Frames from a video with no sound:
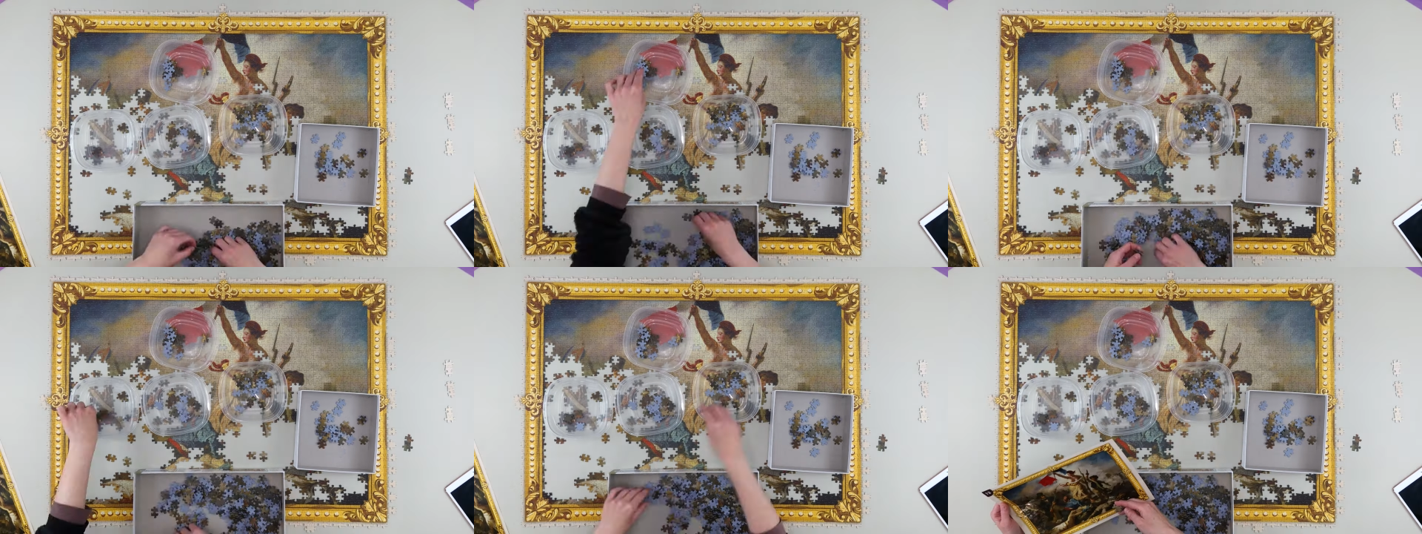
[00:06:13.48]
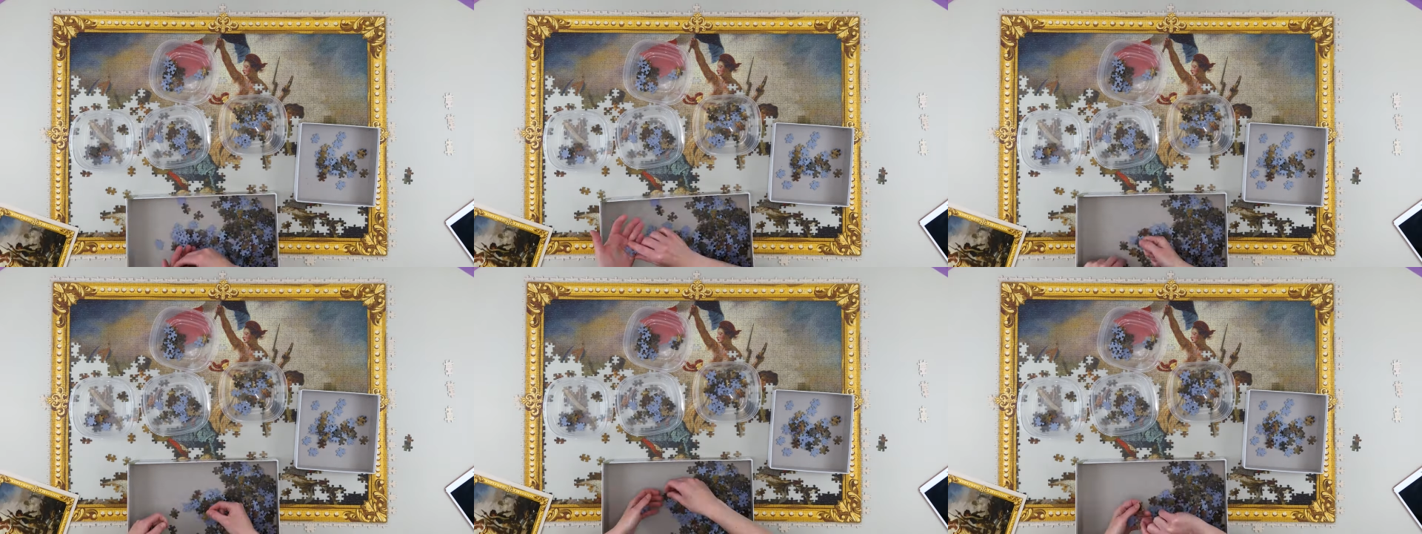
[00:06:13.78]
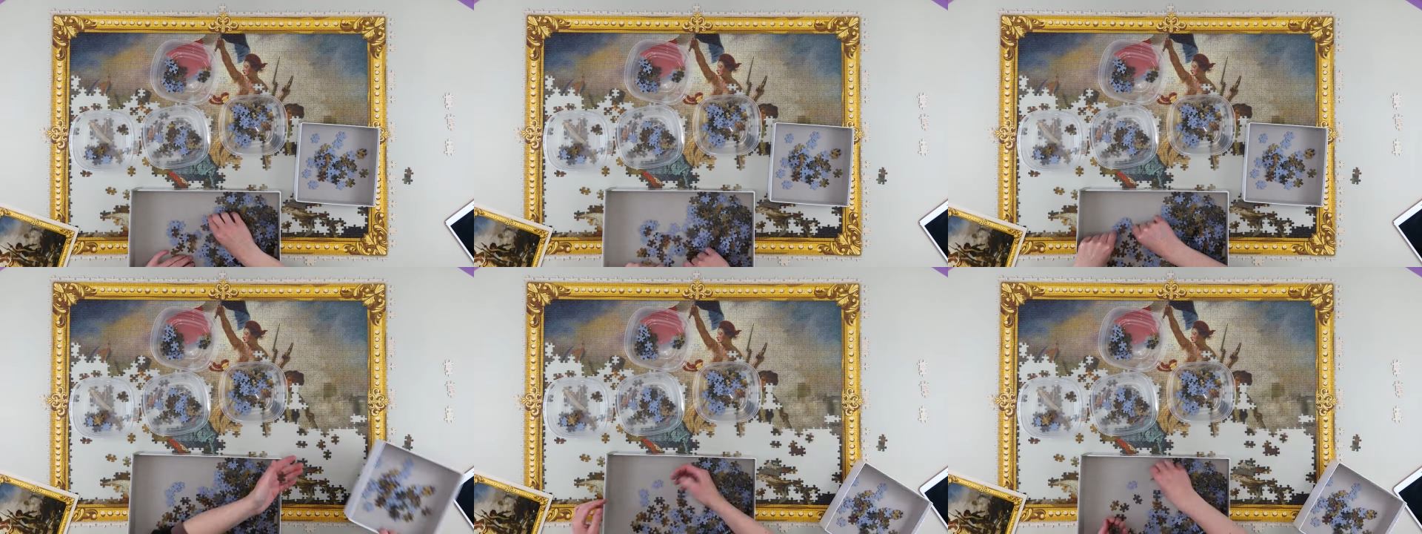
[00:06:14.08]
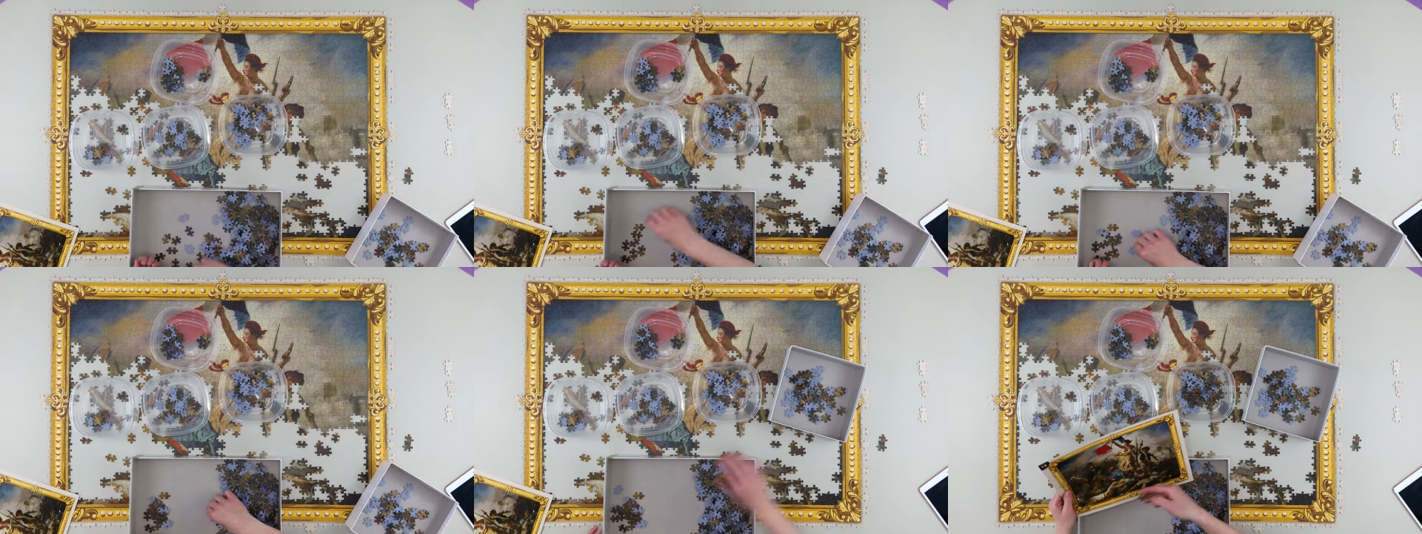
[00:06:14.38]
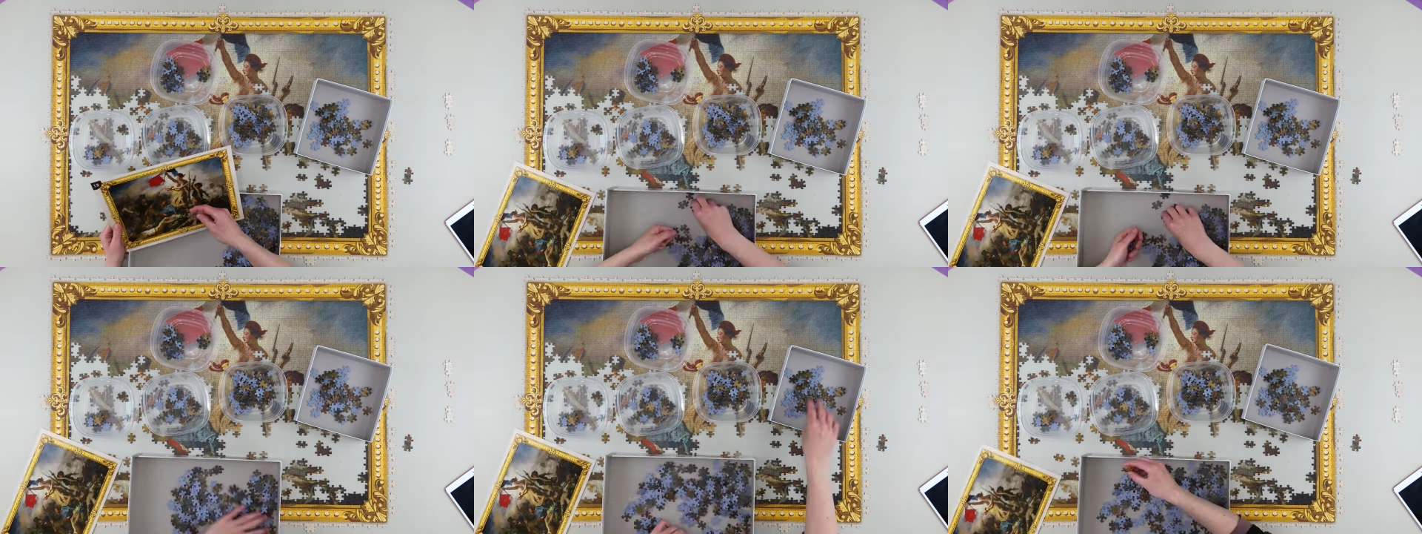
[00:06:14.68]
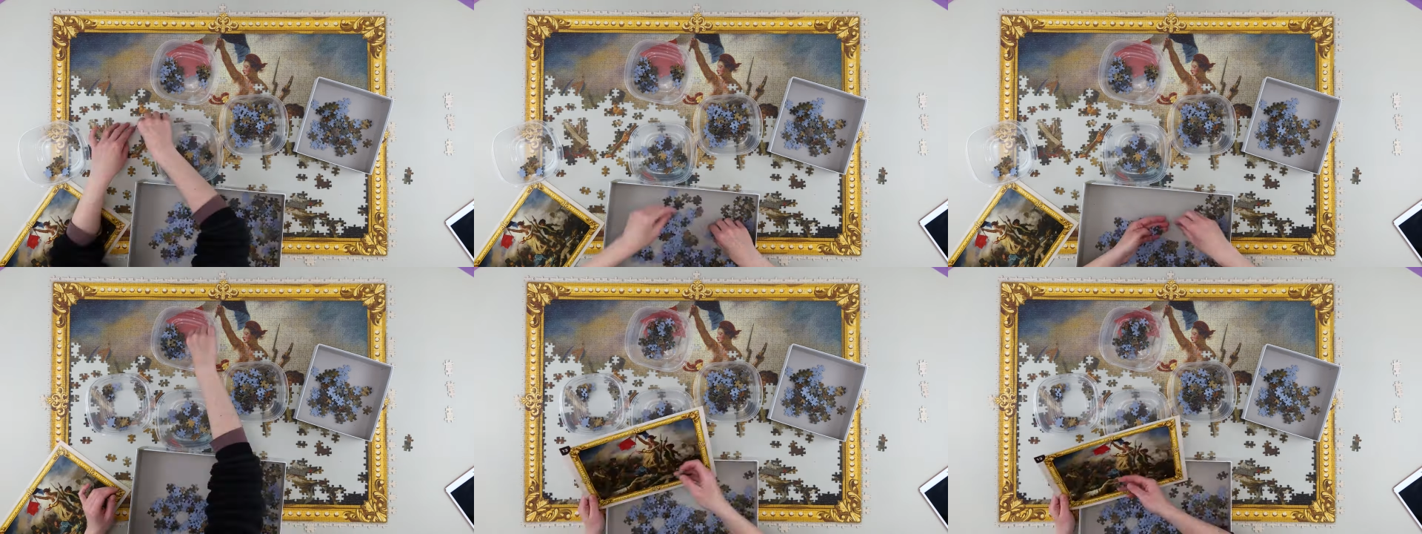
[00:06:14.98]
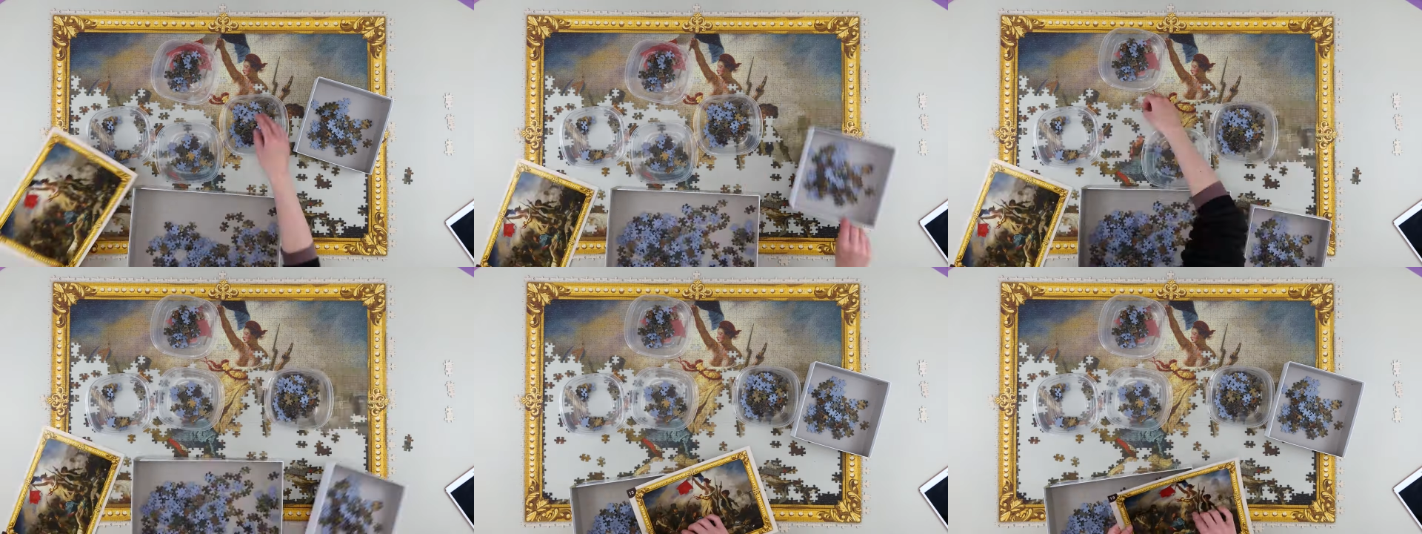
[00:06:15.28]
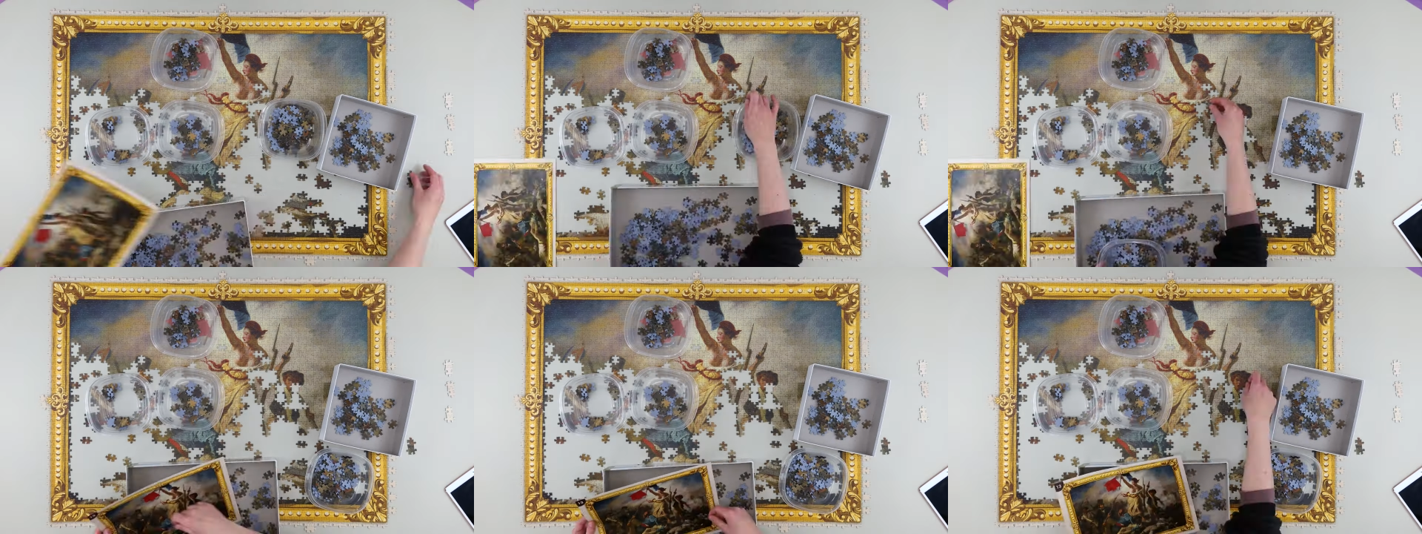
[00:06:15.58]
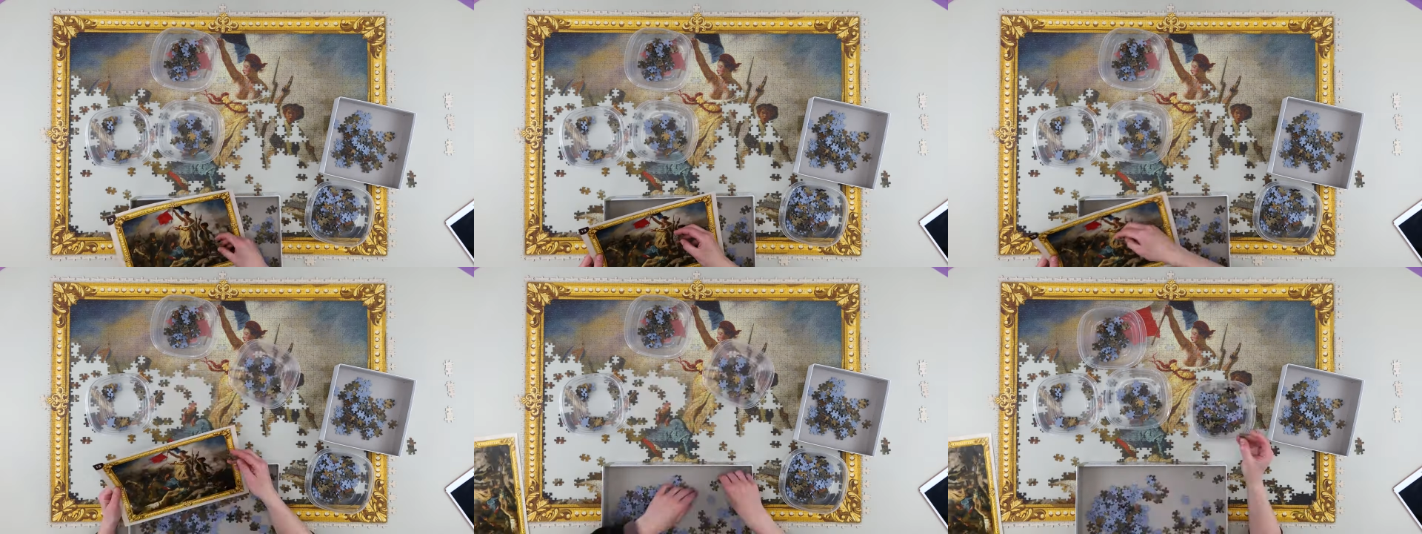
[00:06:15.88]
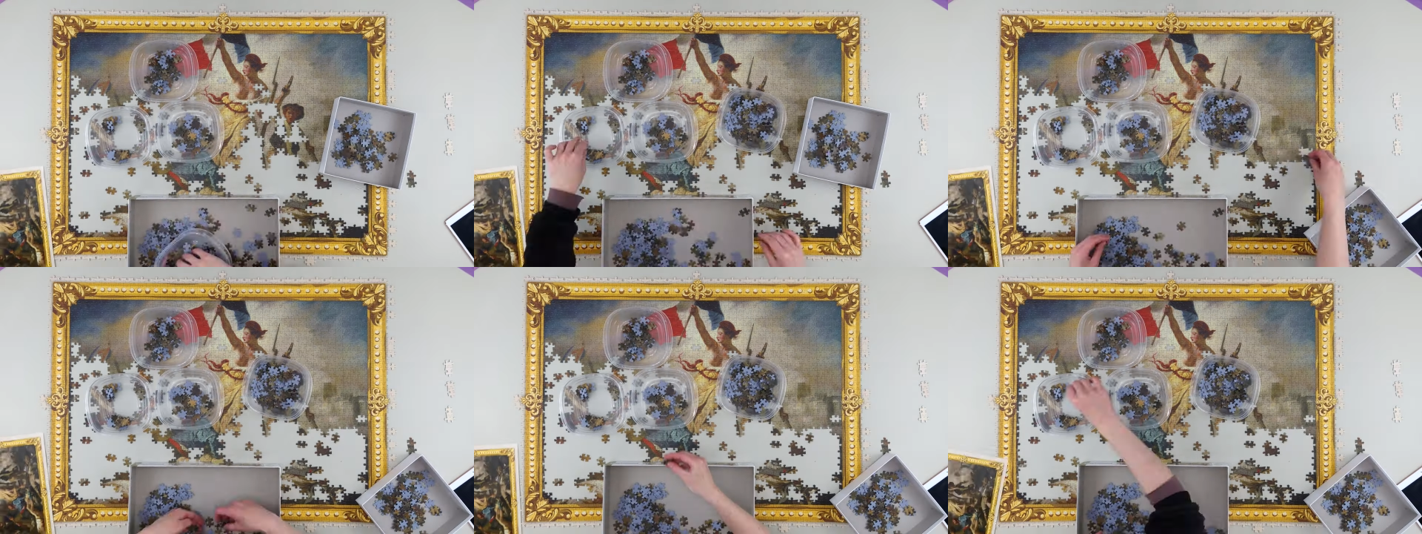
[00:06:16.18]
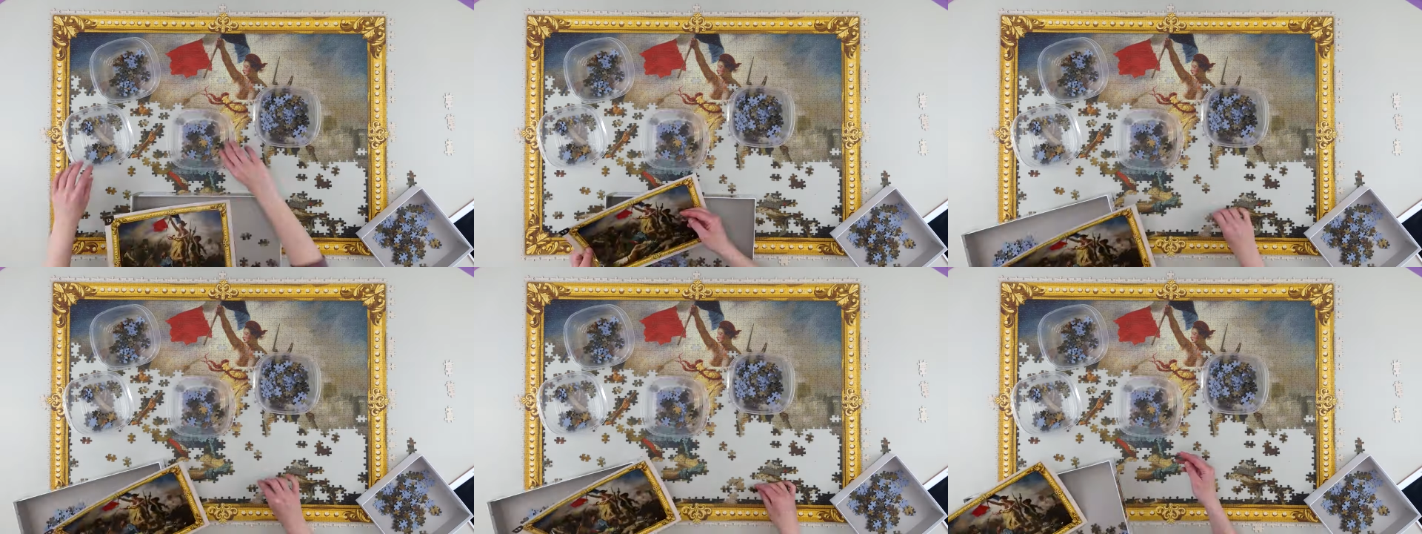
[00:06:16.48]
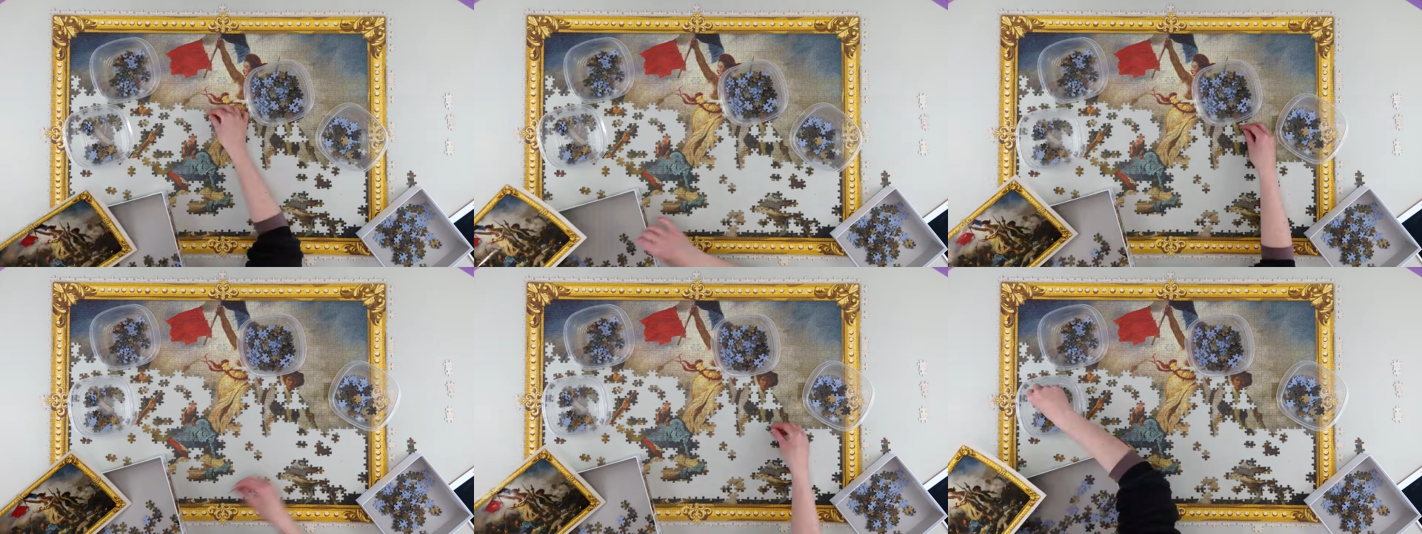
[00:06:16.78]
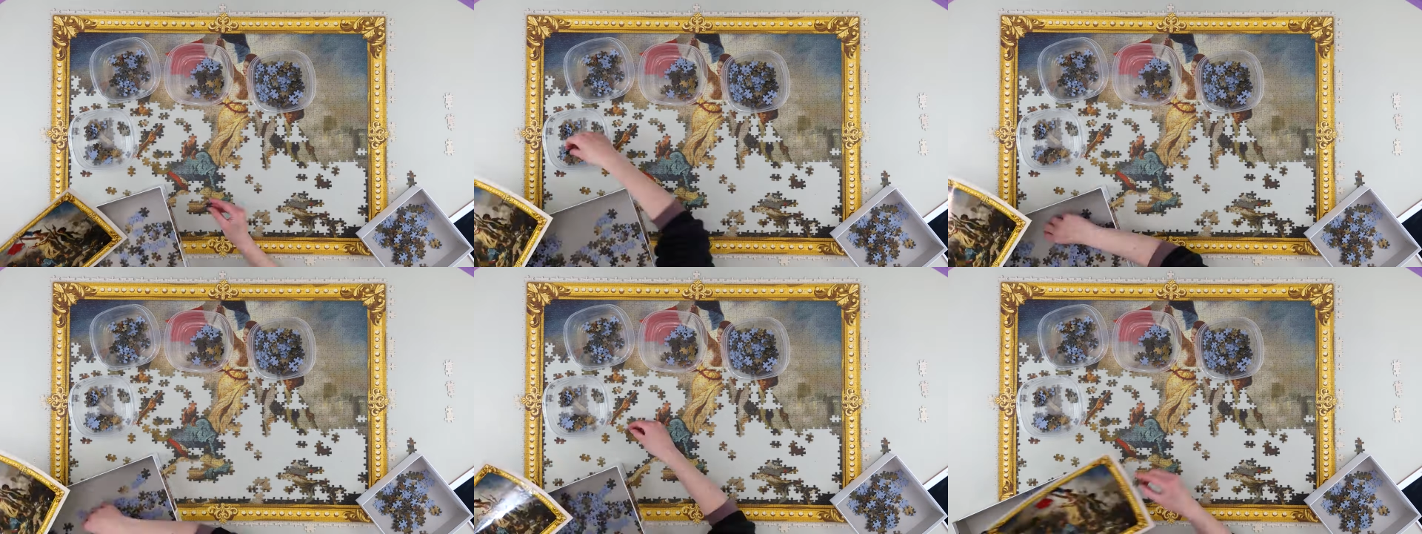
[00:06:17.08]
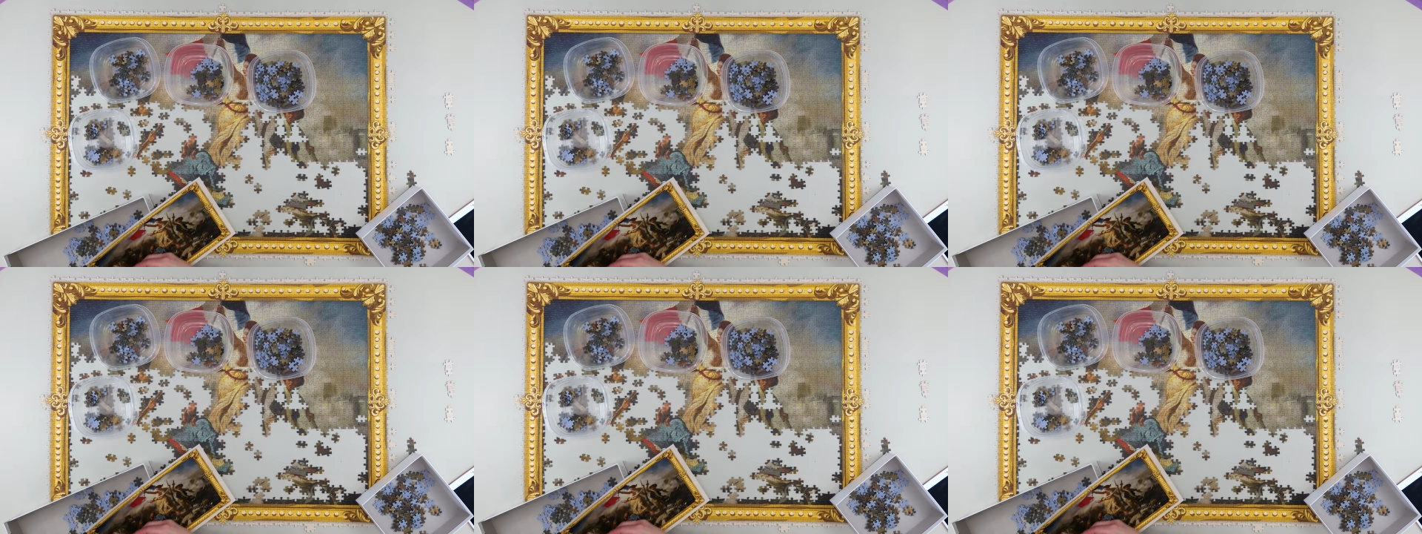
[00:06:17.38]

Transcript: (no speaker visible)